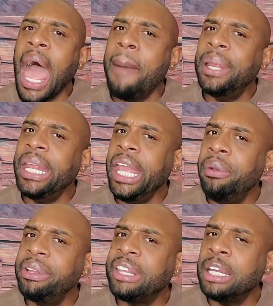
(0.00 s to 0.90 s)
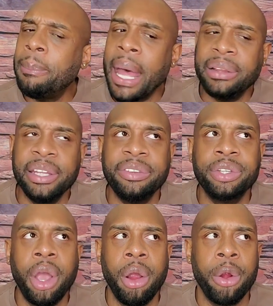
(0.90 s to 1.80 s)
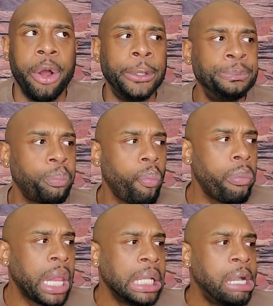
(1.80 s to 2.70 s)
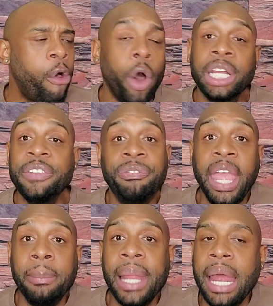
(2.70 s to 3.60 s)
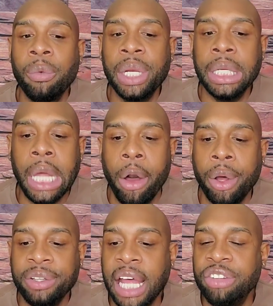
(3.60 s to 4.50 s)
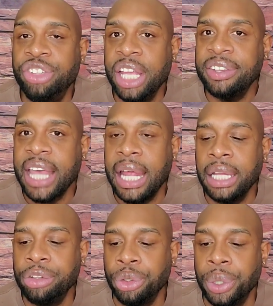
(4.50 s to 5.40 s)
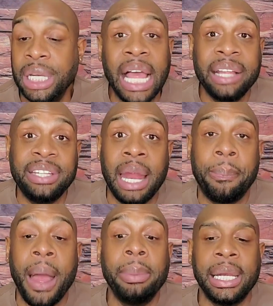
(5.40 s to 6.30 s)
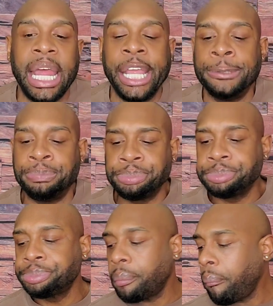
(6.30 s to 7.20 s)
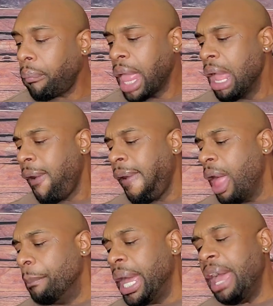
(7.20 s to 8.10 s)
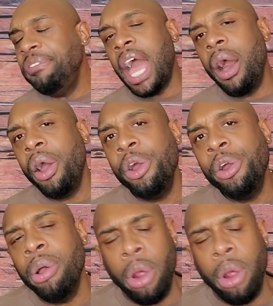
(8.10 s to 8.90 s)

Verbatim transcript: I've been hearing something about this girl or this family. I don't really know because I just got into it. And like I said, I'm probably late. But have y'all heard?